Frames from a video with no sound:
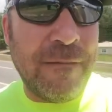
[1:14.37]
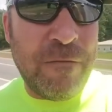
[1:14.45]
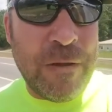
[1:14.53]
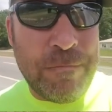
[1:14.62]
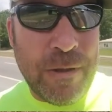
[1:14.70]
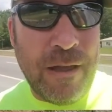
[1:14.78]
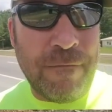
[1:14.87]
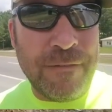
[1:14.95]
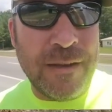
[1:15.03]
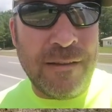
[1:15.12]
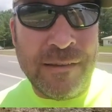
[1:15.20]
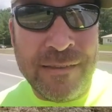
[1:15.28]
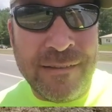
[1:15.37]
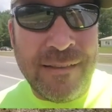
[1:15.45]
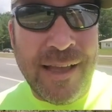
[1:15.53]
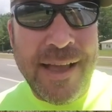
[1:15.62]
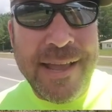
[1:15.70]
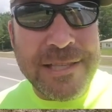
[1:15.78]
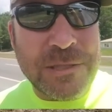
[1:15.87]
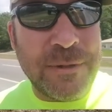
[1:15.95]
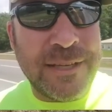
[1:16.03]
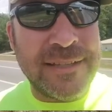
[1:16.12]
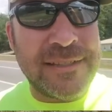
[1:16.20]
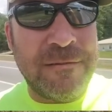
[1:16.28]
the football field and the lights
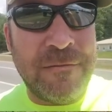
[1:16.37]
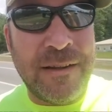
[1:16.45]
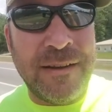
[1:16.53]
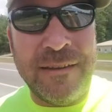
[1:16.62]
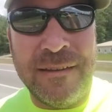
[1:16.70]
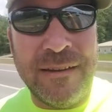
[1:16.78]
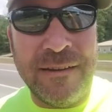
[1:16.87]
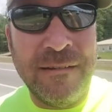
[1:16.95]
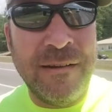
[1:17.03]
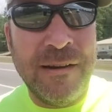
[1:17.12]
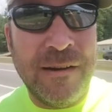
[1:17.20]
because I want you to